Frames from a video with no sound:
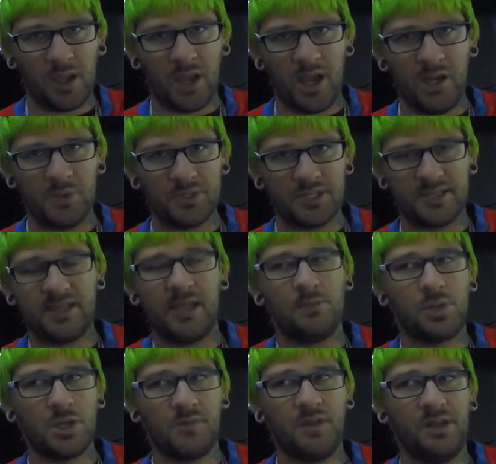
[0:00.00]
And it was the
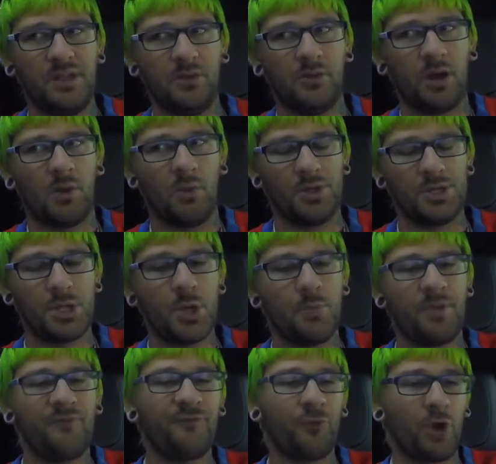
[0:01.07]
same Chevy dealer I went to
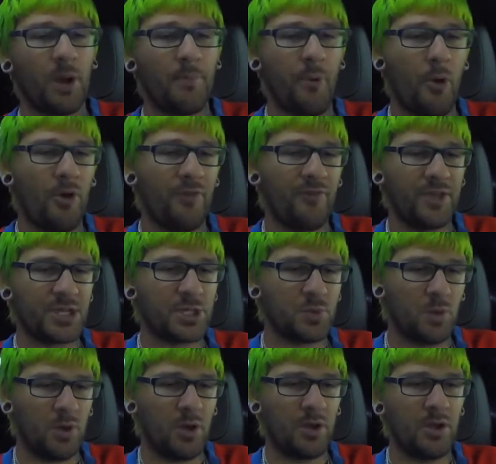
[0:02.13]
before I bought this
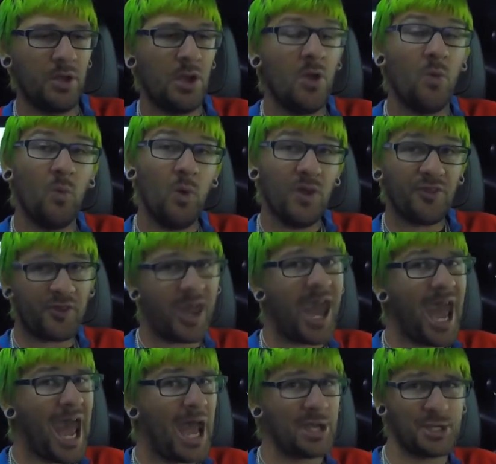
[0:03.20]
one with
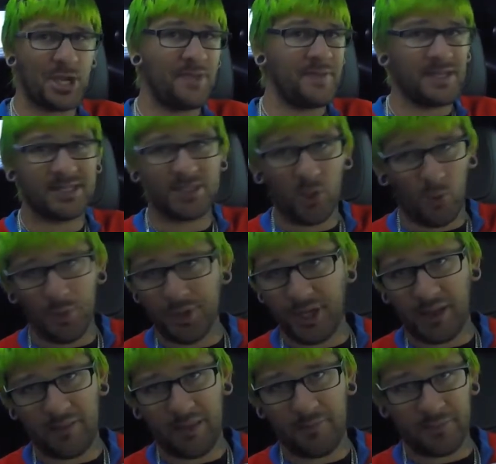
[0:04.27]
cash, and they still would
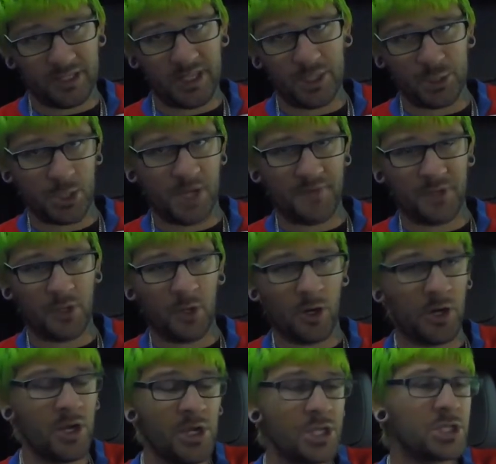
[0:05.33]
not let me test drive a car.